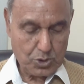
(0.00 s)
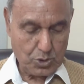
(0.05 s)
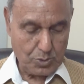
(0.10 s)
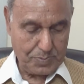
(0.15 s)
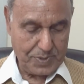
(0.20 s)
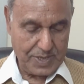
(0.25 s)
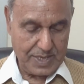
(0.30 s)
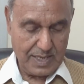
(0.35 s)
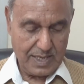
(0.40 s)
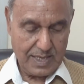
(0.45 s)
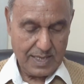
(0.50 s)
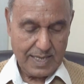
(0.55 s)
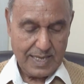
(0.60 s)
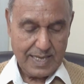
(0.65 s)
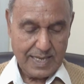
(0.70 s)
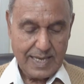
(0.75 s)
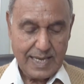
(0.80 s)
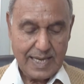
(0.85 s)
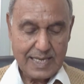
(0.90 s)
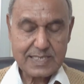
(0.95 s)
to be
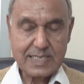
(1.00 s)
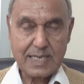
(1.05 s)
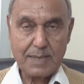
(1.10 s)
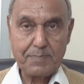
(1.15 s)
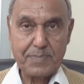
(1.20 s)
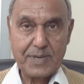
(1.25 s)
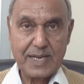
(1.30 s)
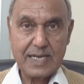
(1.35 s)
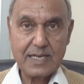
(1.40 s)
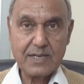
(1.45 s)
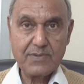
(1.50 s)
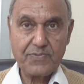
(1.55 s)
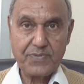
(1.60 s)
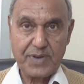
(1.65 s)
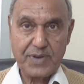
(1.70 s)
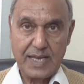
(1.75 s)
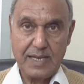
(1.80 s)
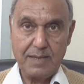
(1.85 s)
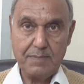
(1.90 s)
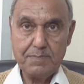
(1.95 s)
a separate
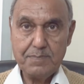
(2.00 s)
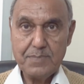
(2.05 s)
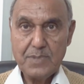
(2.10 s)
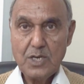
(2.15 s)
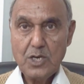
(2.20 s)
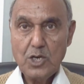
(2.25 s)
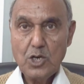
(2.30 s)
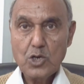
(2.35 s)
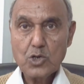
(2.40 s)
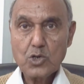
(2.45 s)
frame